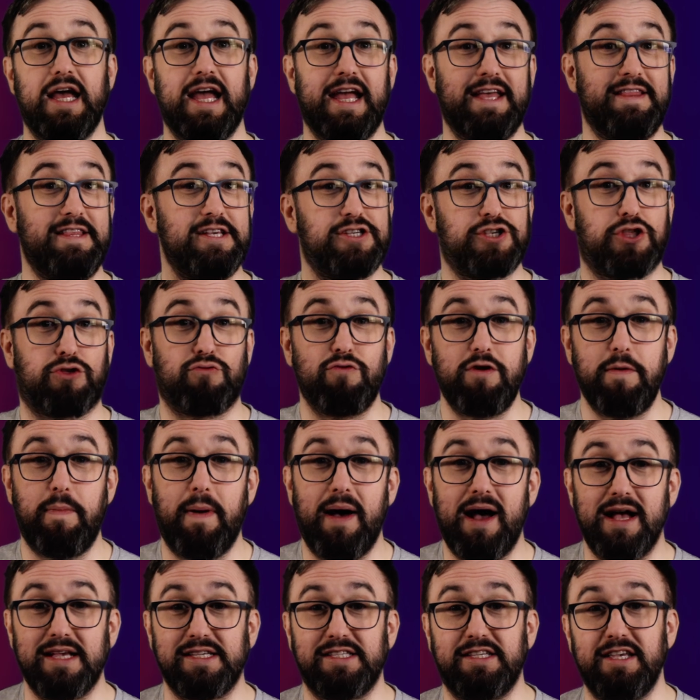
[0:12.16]
In this
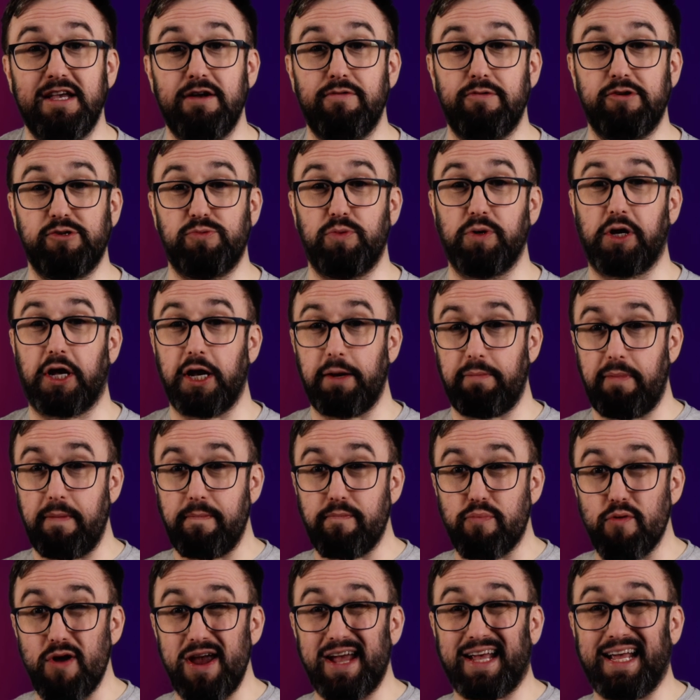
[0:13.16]
3-part series, we're going to be
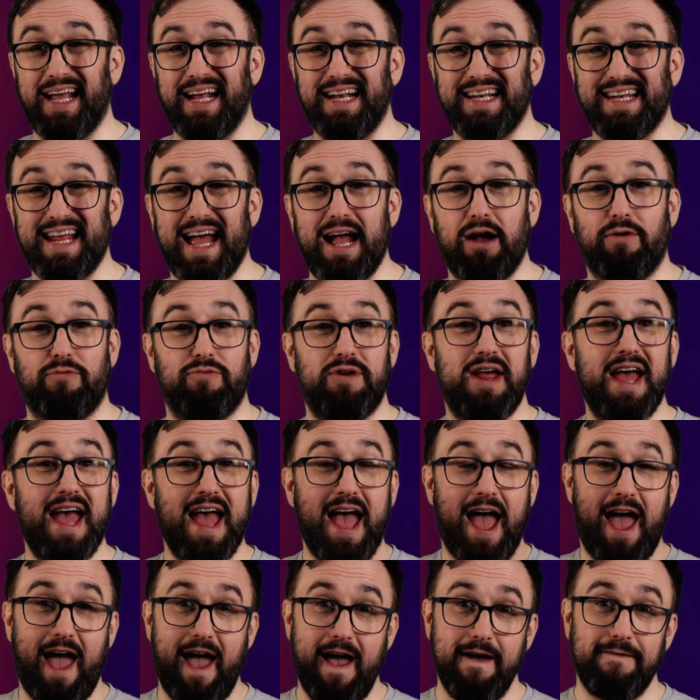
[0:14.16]
breaking down
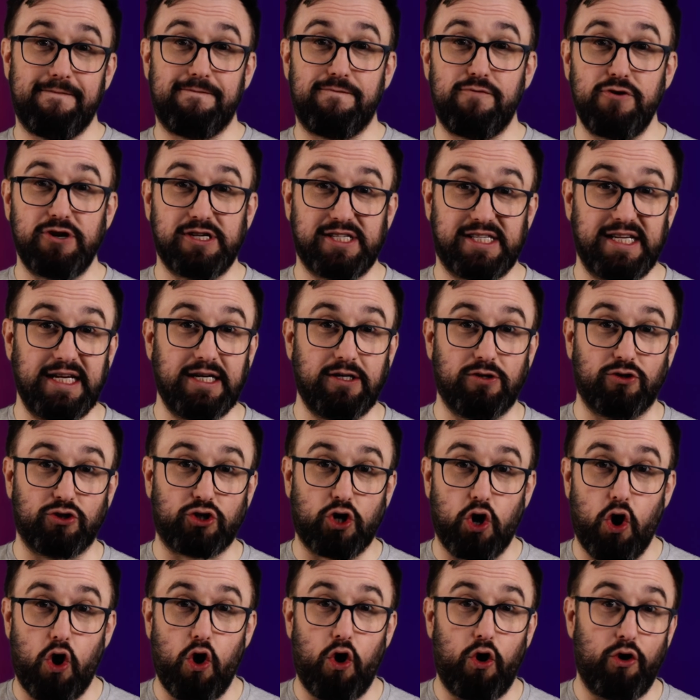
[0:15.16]
every single
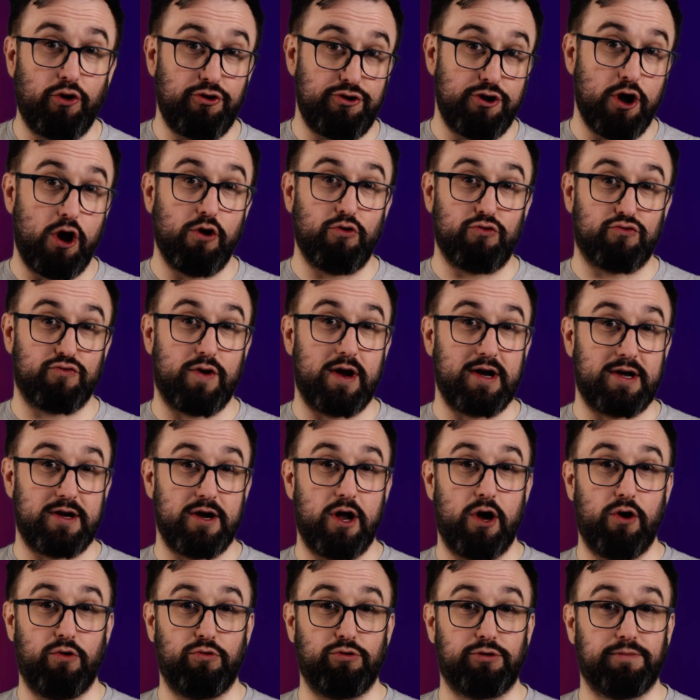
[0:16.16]
core Node-RED
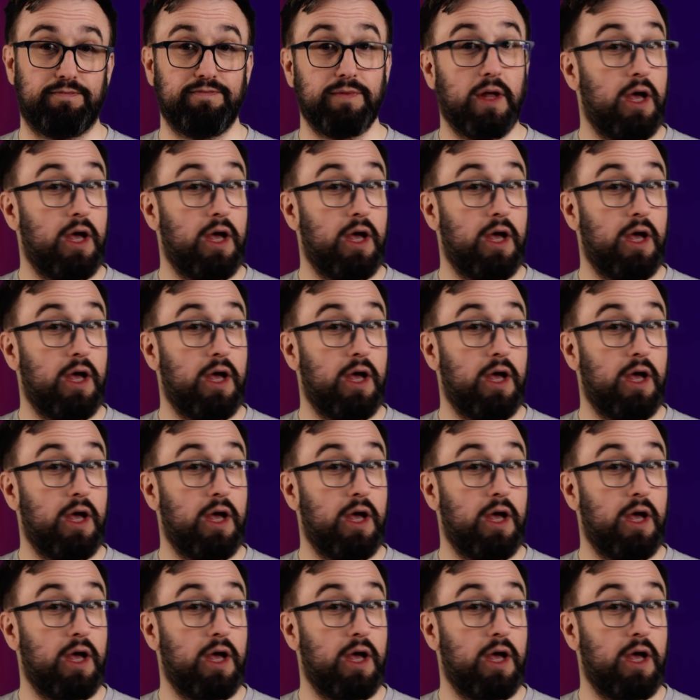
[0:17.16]
node,